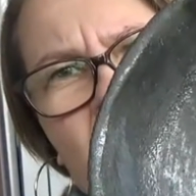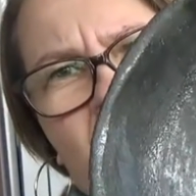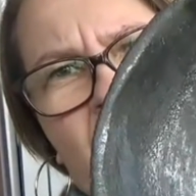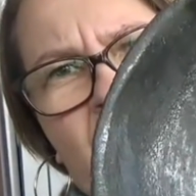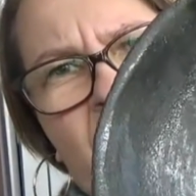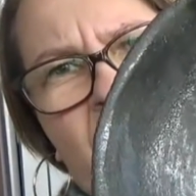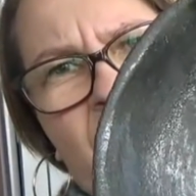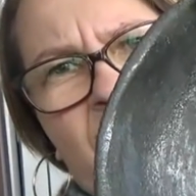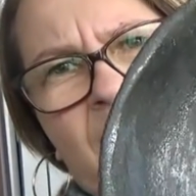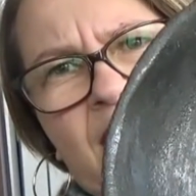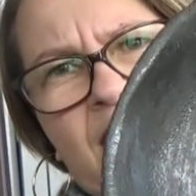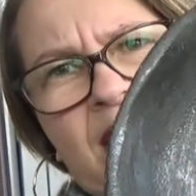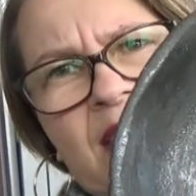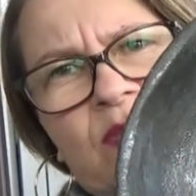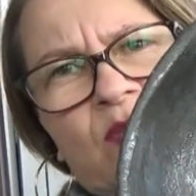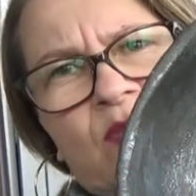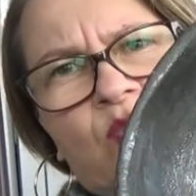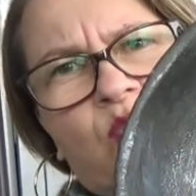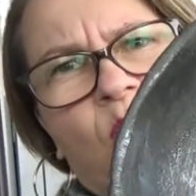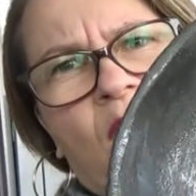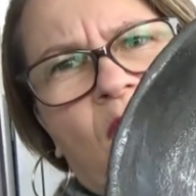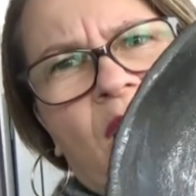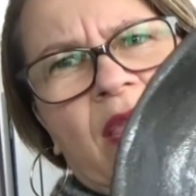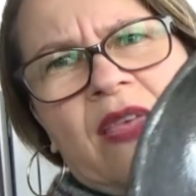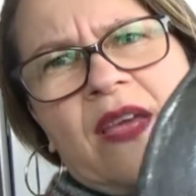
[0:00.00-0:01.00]
in this
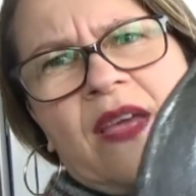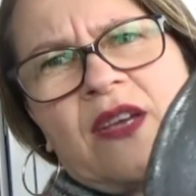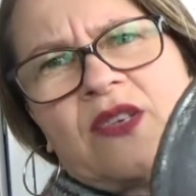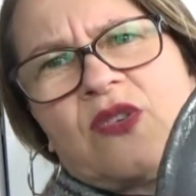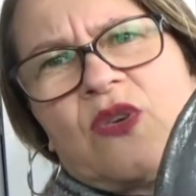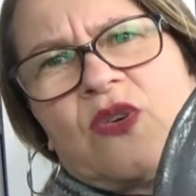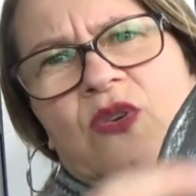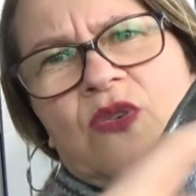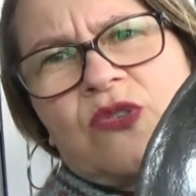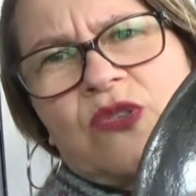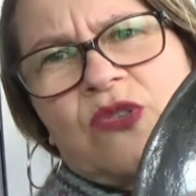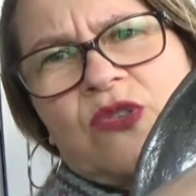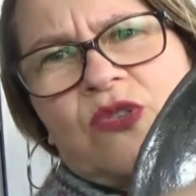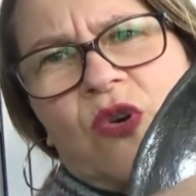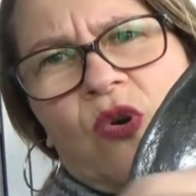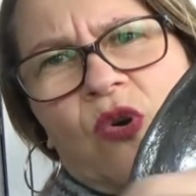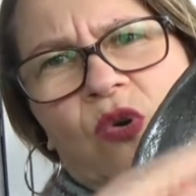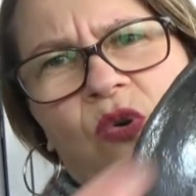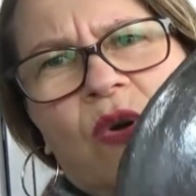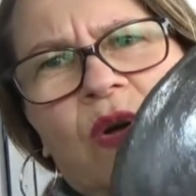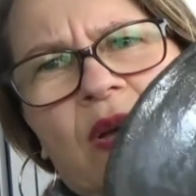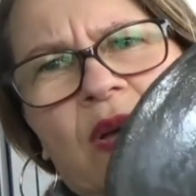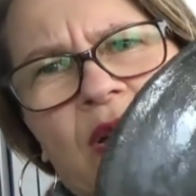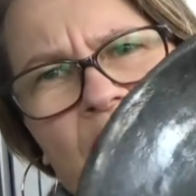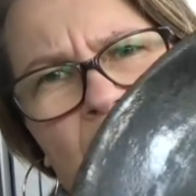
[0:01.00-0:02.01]
one. There's also
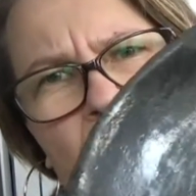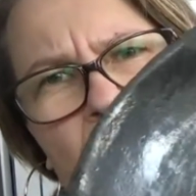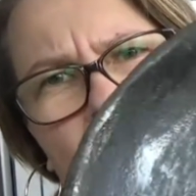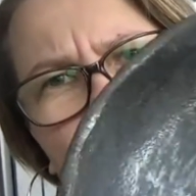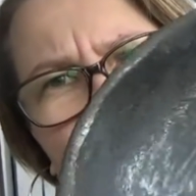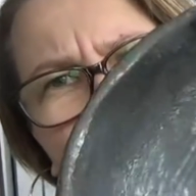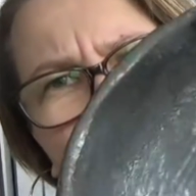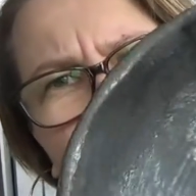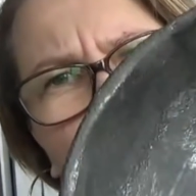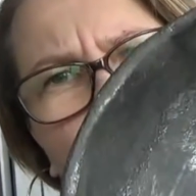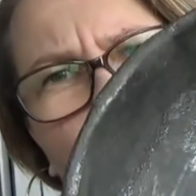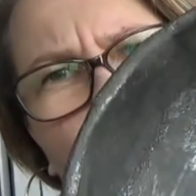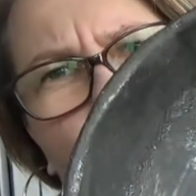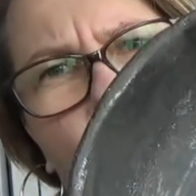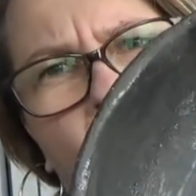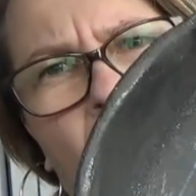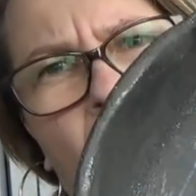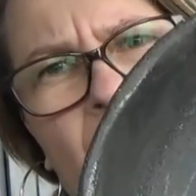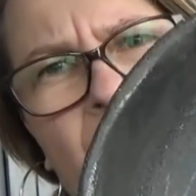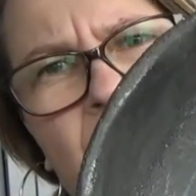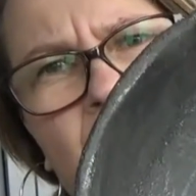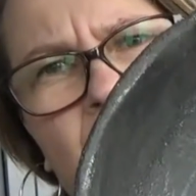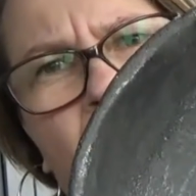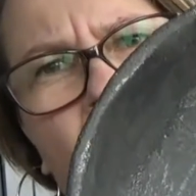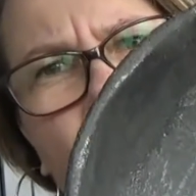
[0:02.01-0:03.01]

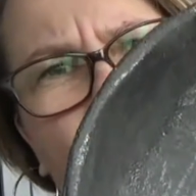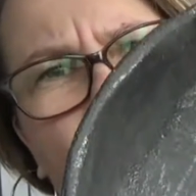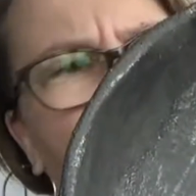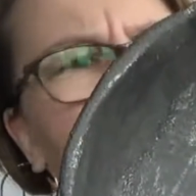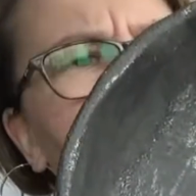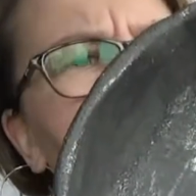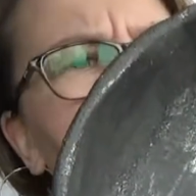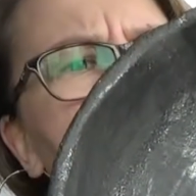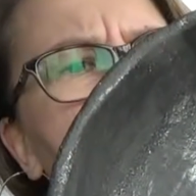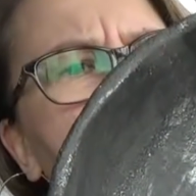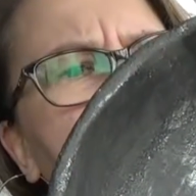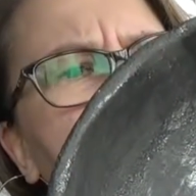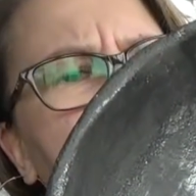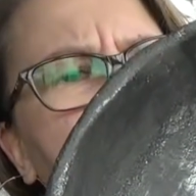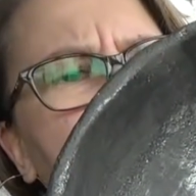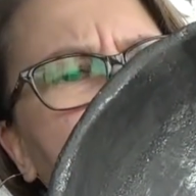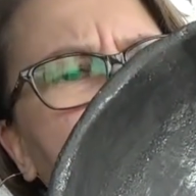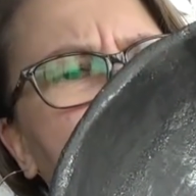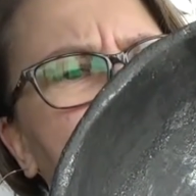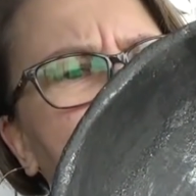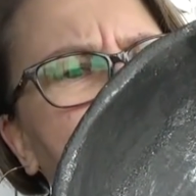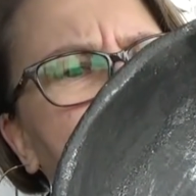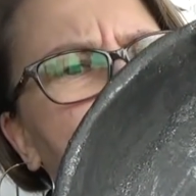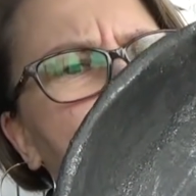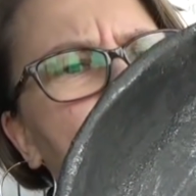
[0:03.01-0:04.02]
white glass
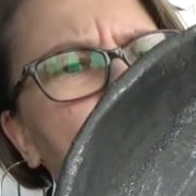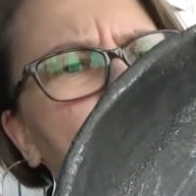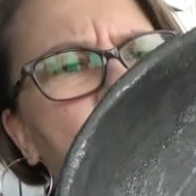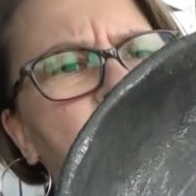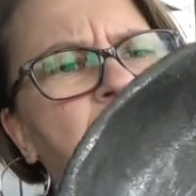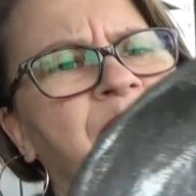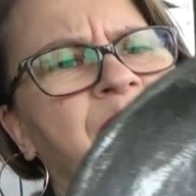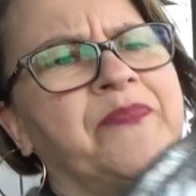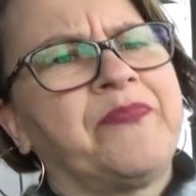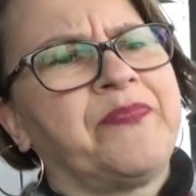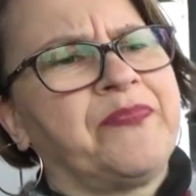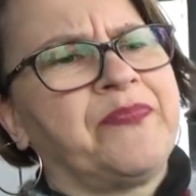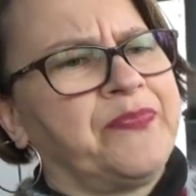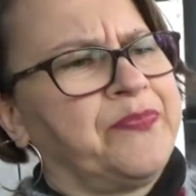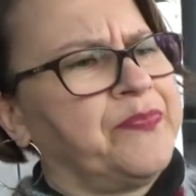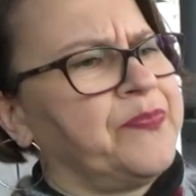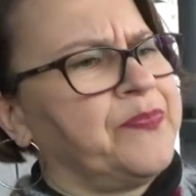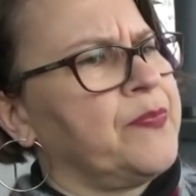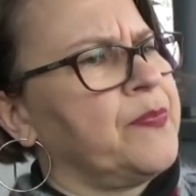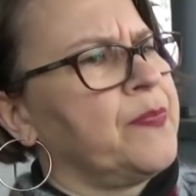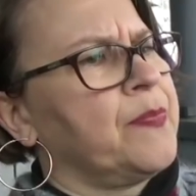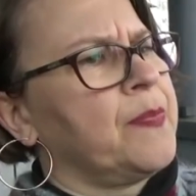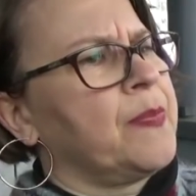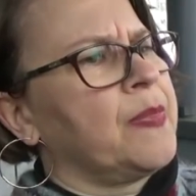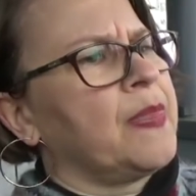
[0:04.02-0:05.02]
there.
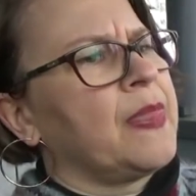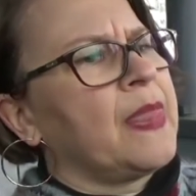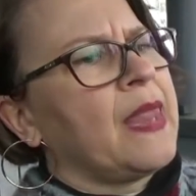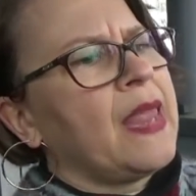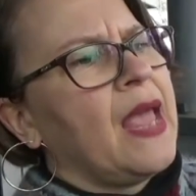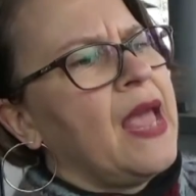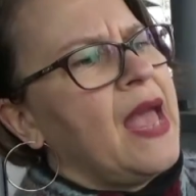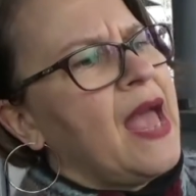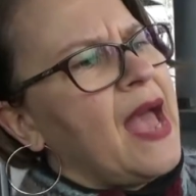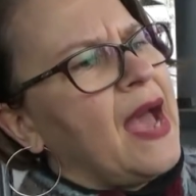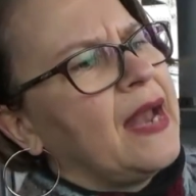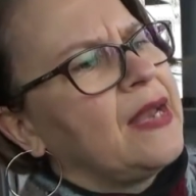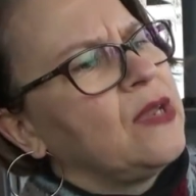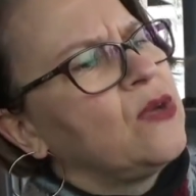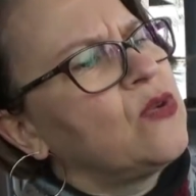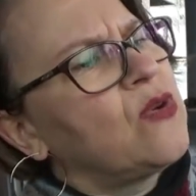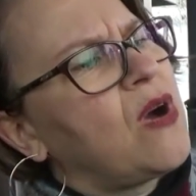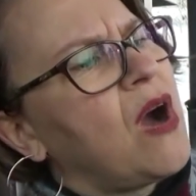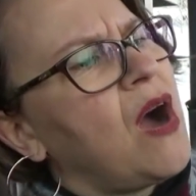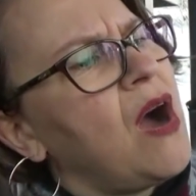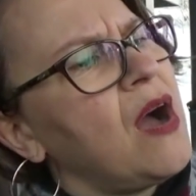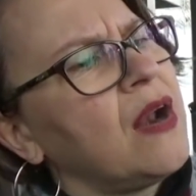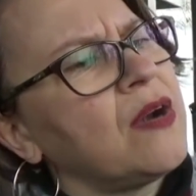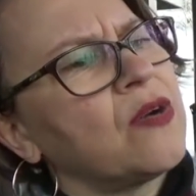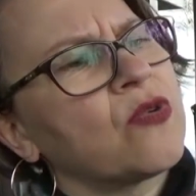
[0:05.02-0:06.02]
And you
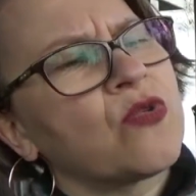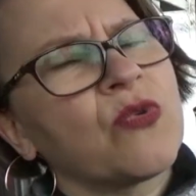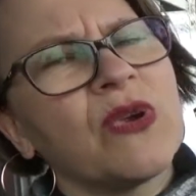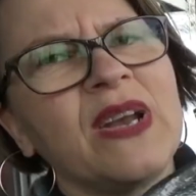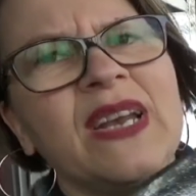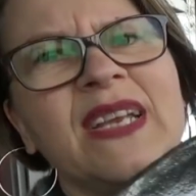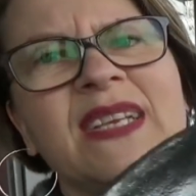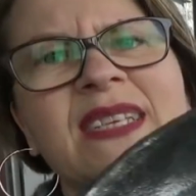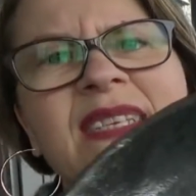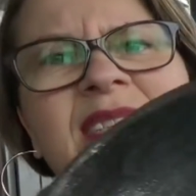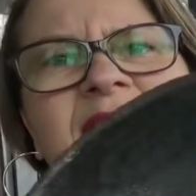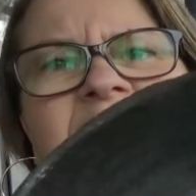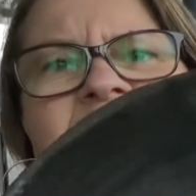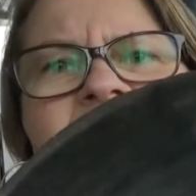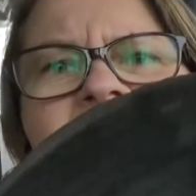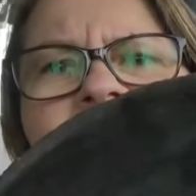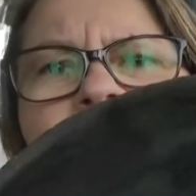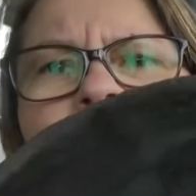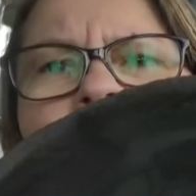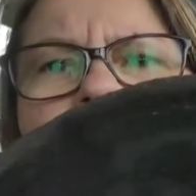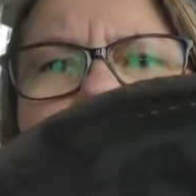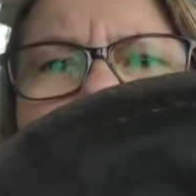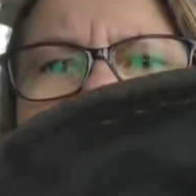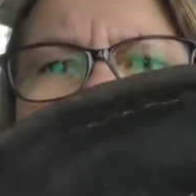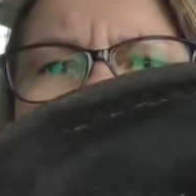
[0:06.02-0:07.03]
can't really see
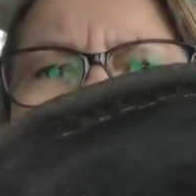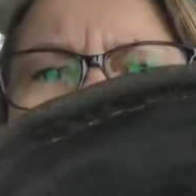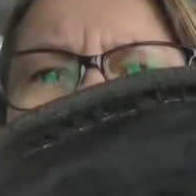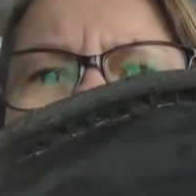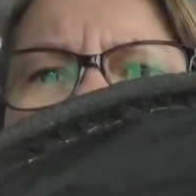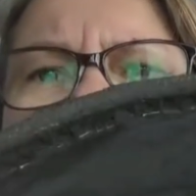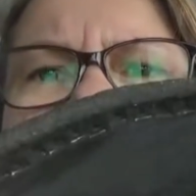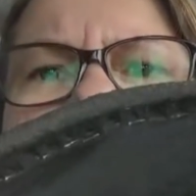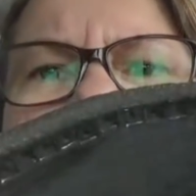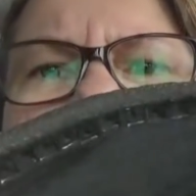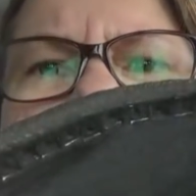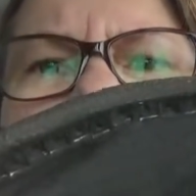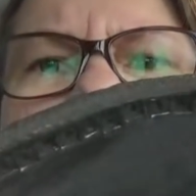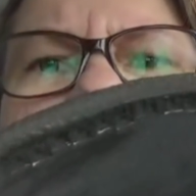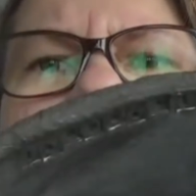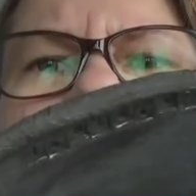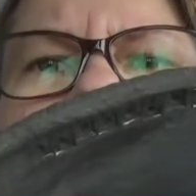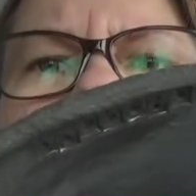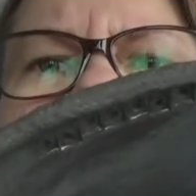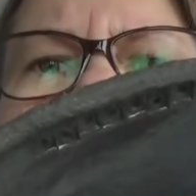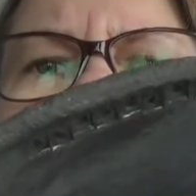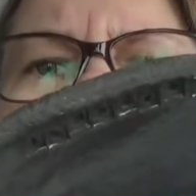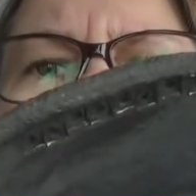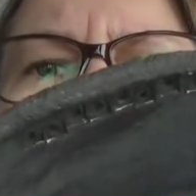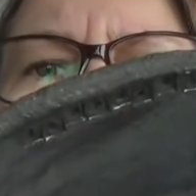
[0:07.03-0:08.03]
because the stamping